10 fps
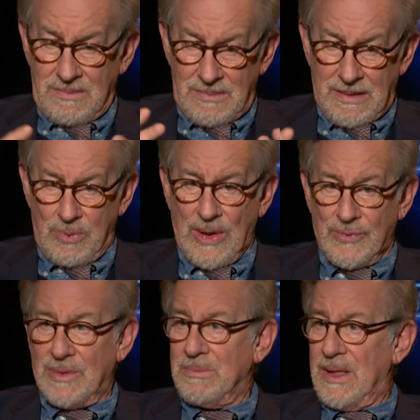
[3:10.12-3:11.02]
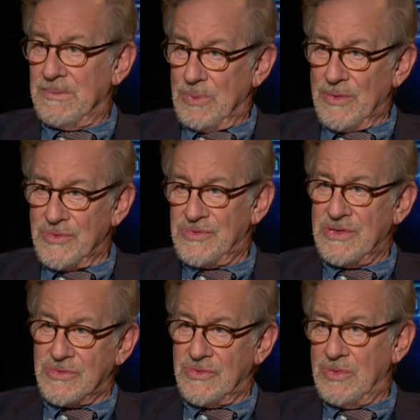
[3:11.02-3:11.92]
my brethren, my brothers and
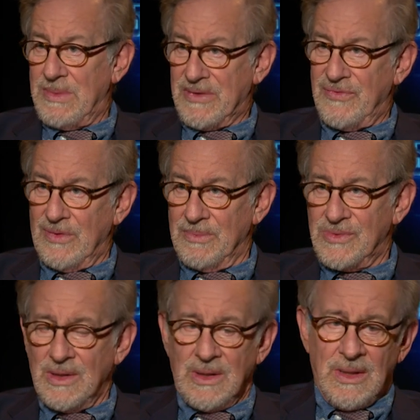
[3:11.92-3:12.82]
sisters who make films,